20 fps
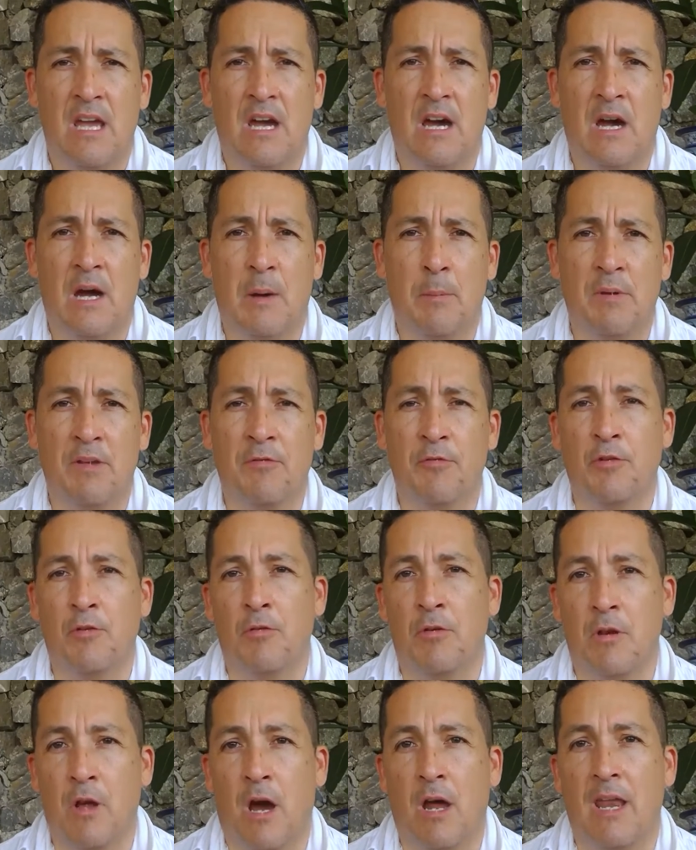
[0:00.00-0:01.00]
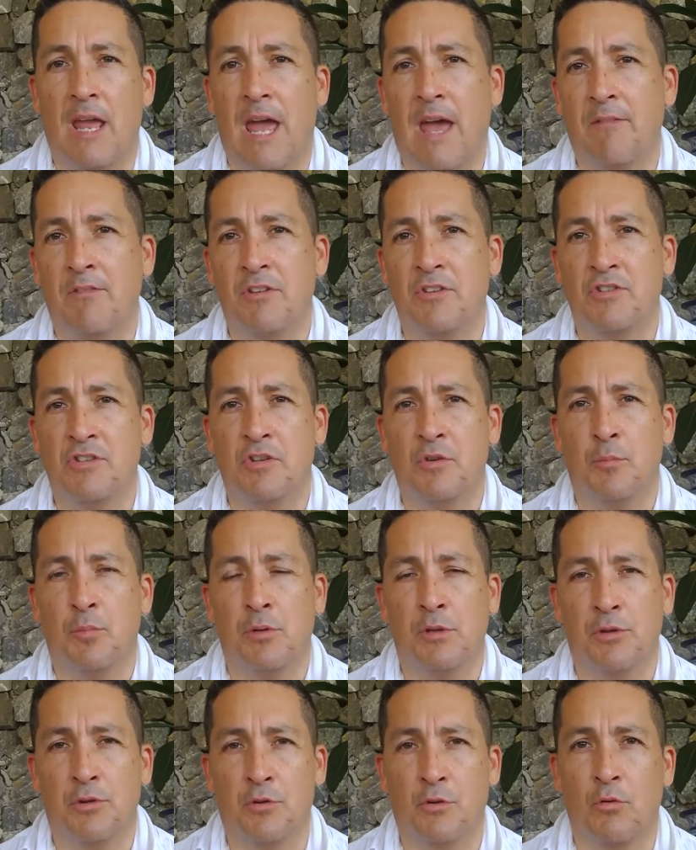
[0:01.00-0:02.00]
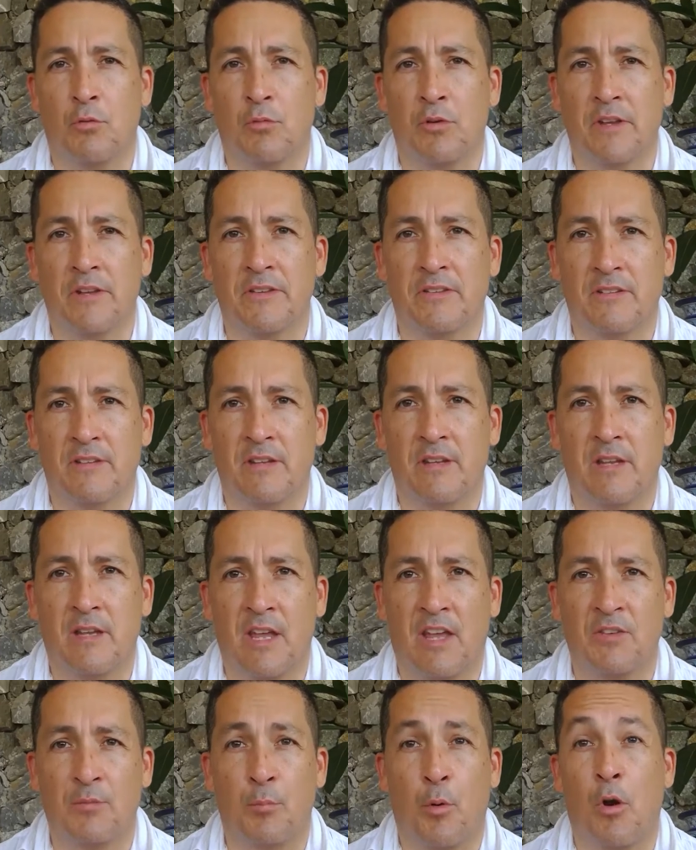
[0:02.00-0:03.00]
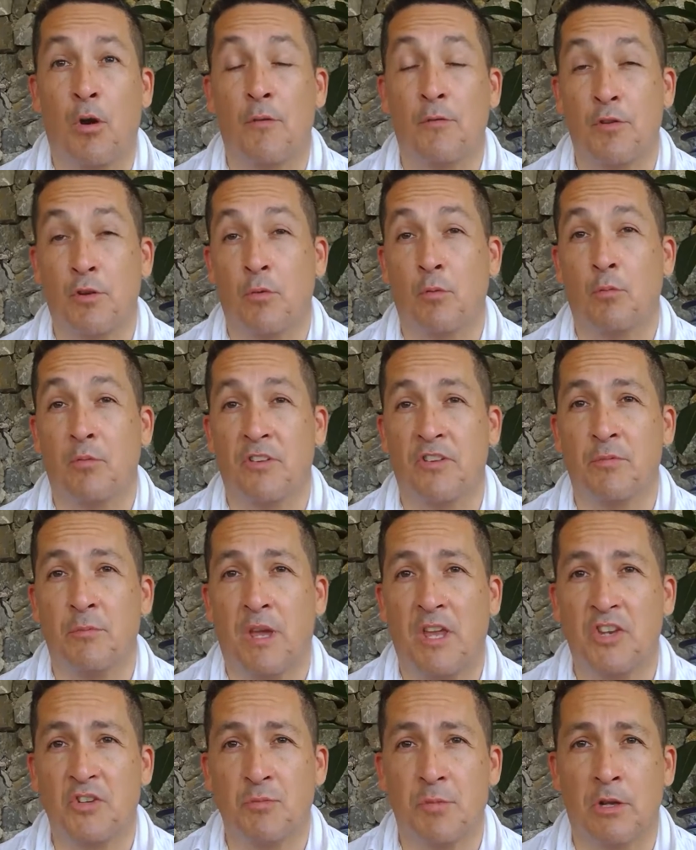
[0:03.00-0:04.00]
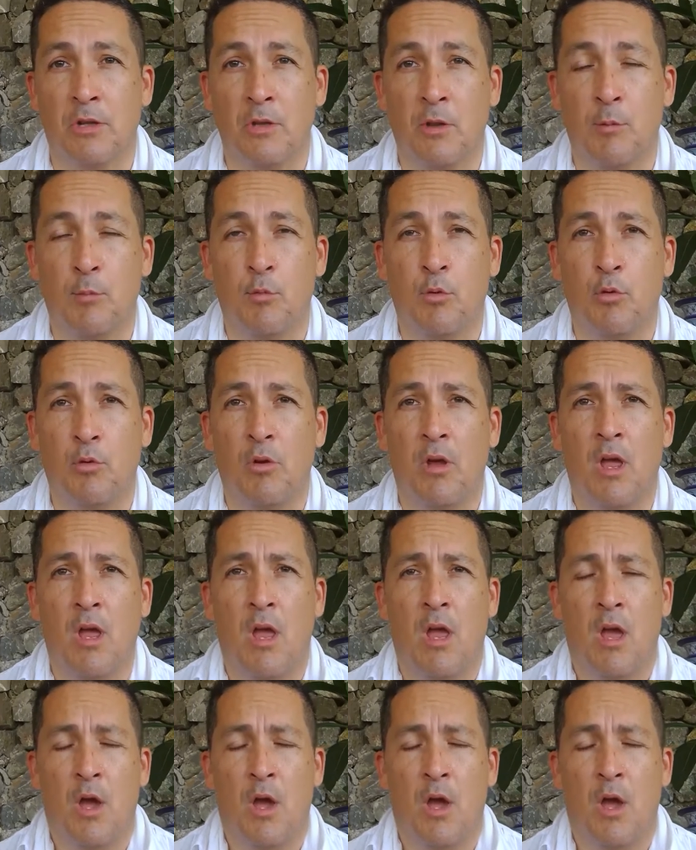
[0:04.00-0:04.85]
Um, if you're not having geopolitical risk as part of your risk management global